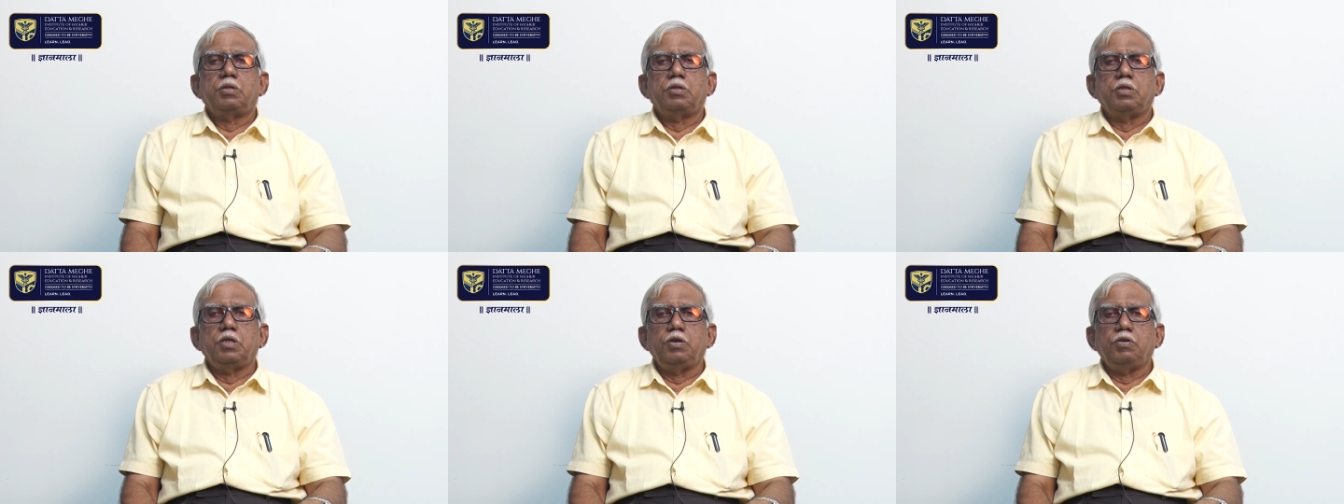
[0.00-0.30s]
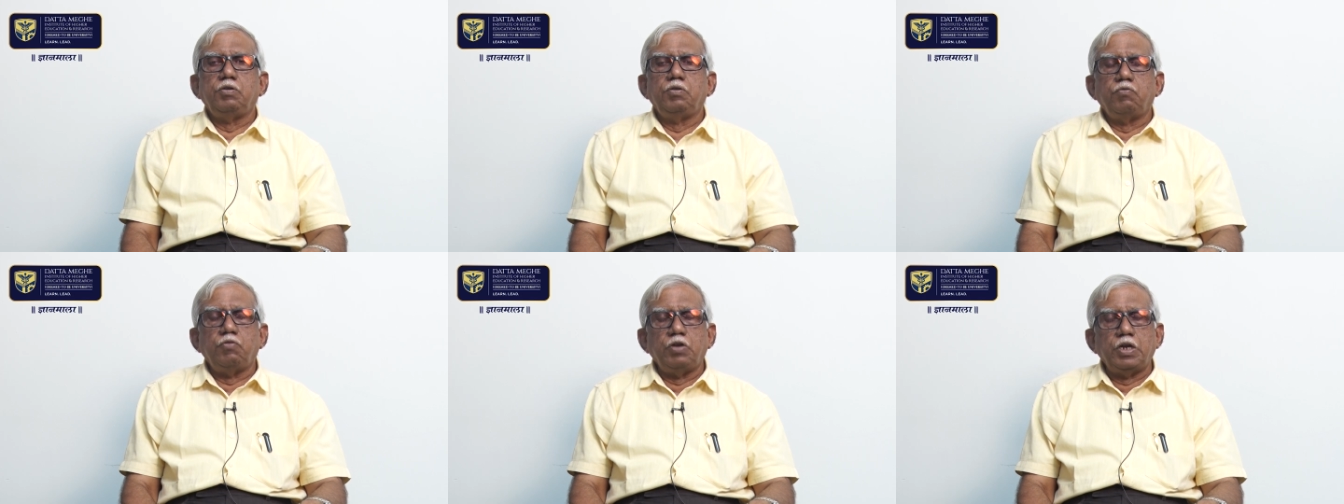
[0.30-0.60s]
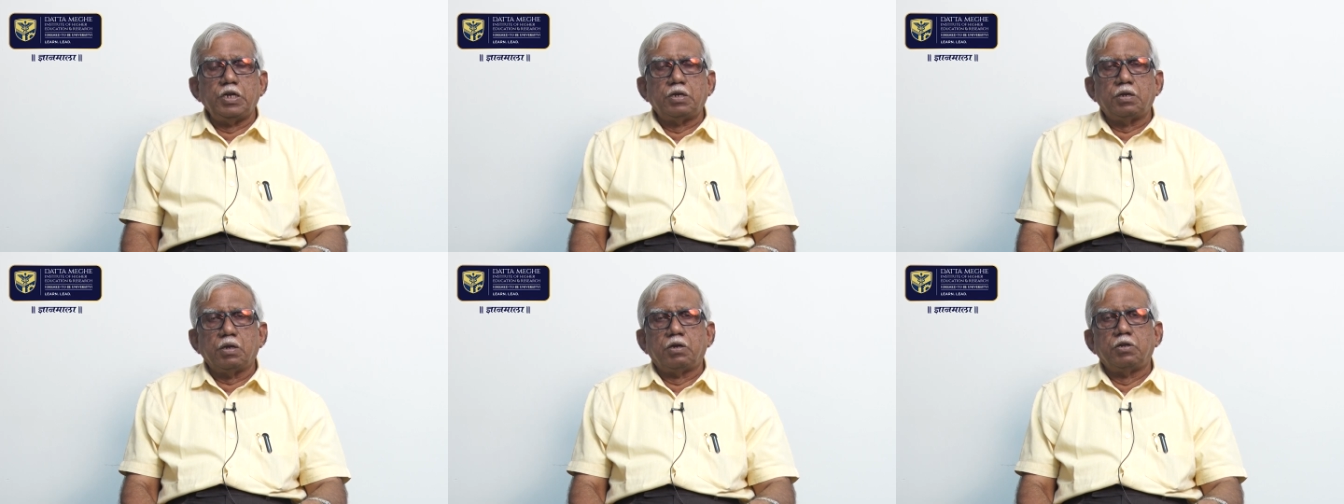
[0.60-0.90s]
The
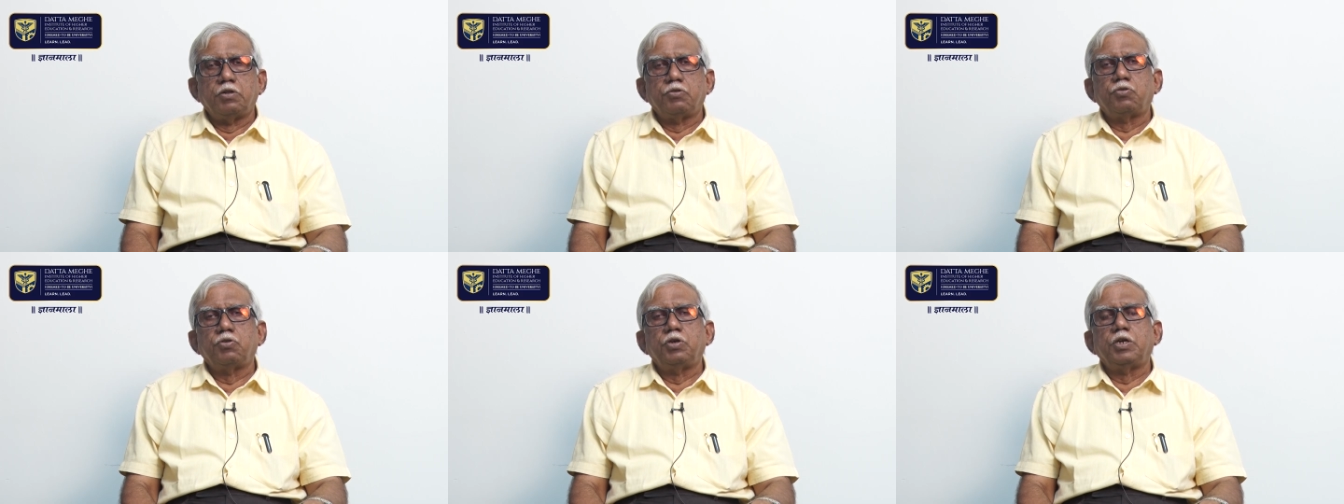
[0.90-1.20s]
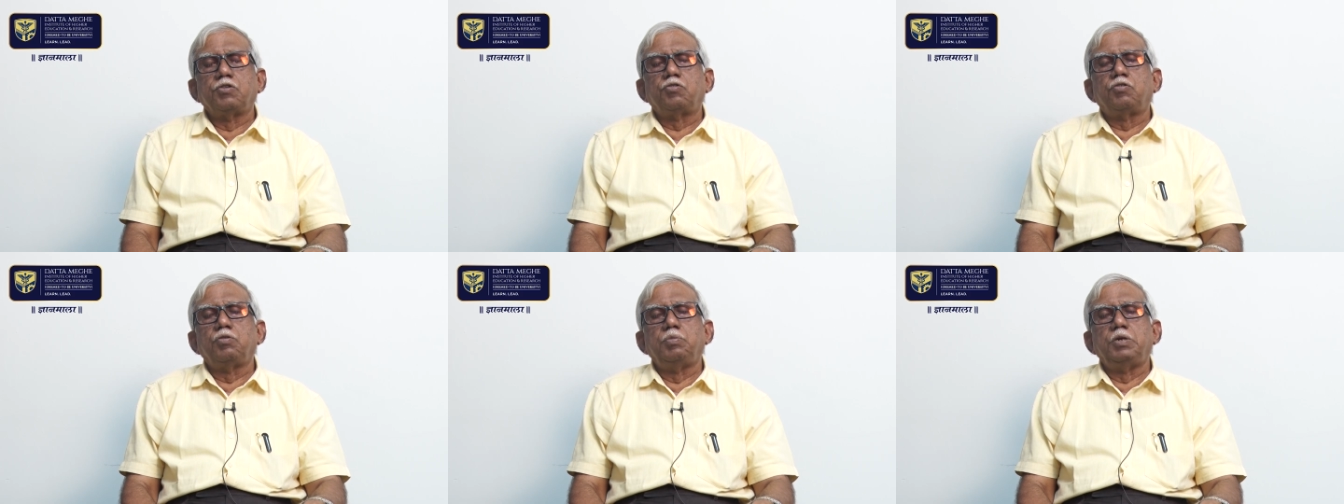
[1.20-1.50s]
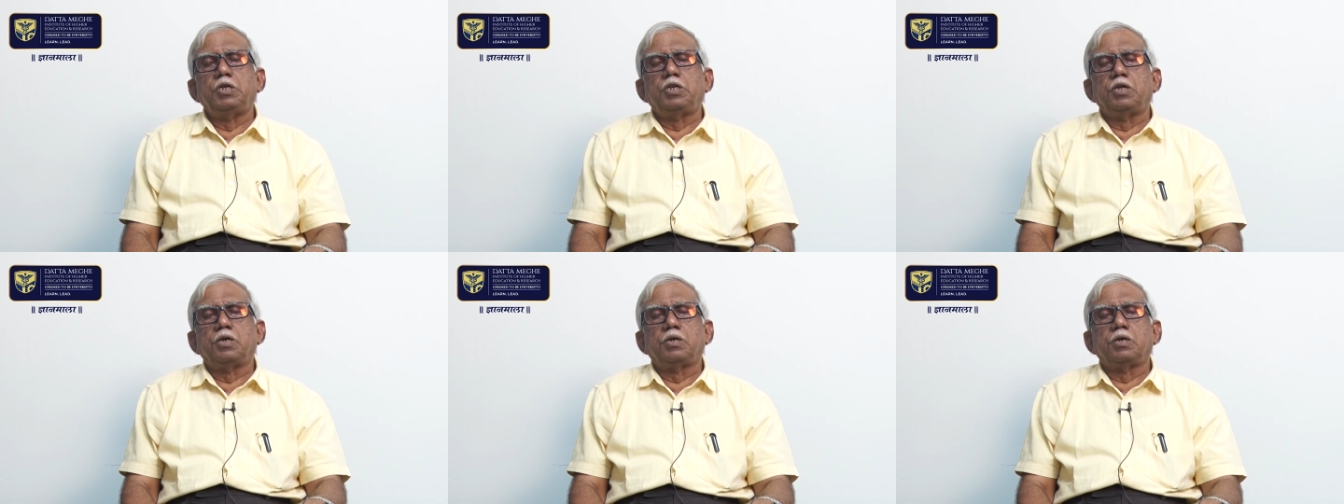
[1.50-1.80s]
weight also has to
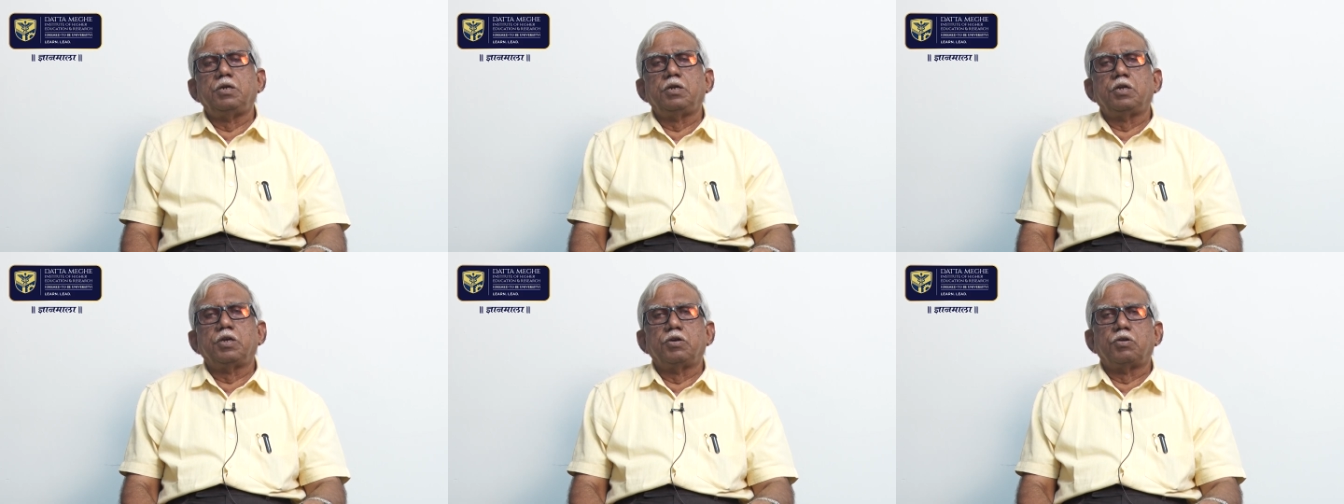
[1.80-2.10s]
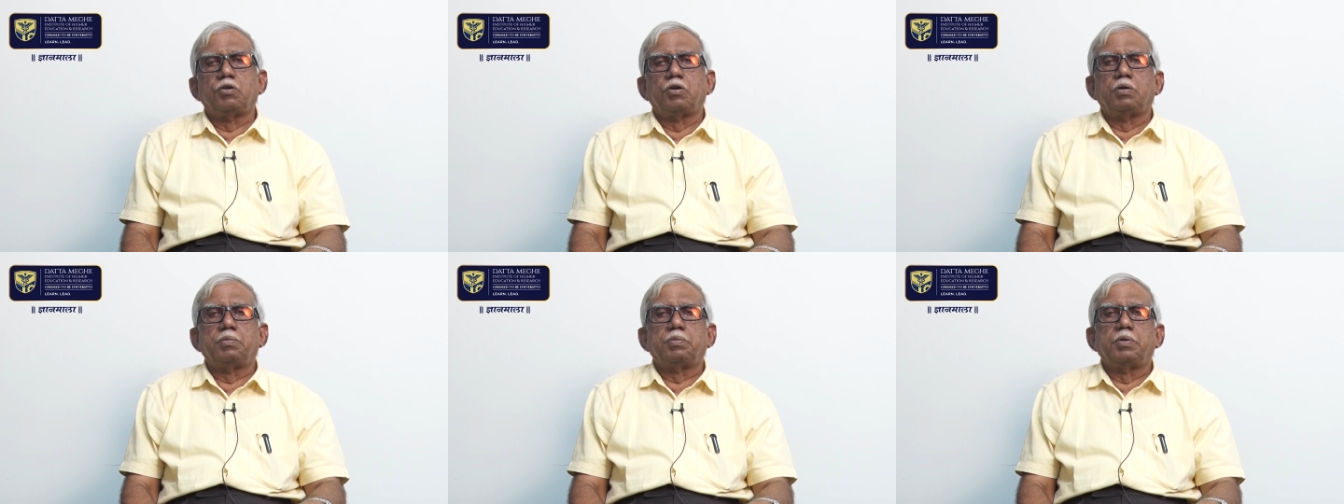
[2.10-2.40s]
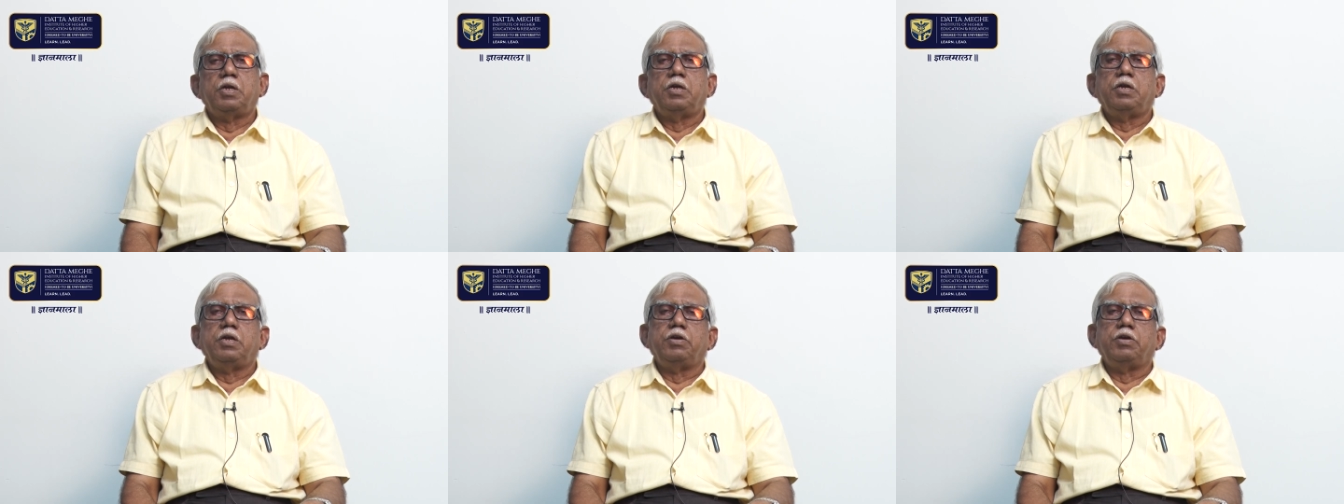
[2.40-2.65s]
be taken care of